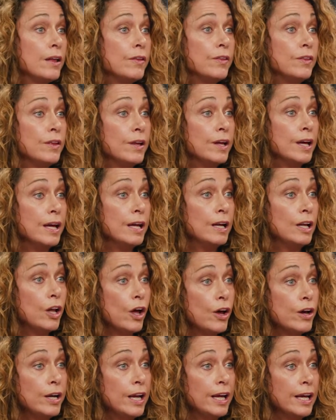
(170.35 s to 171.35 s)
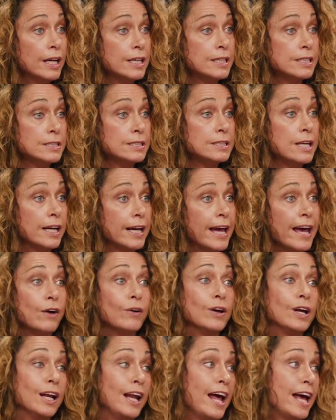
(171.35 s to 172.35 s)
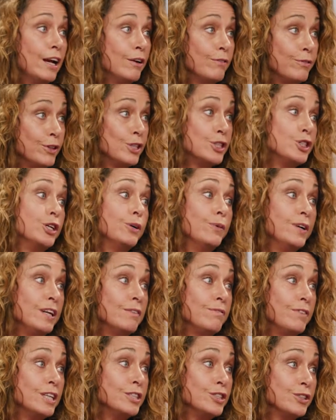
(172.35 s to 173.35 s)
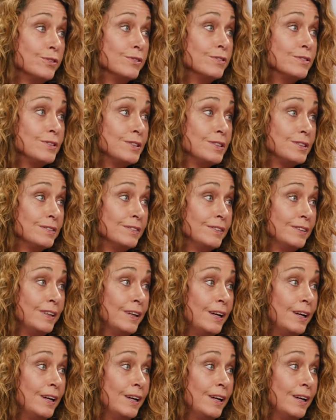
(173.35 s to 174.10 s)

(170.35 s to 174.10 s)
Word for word: the loading is calculated for the two individuals,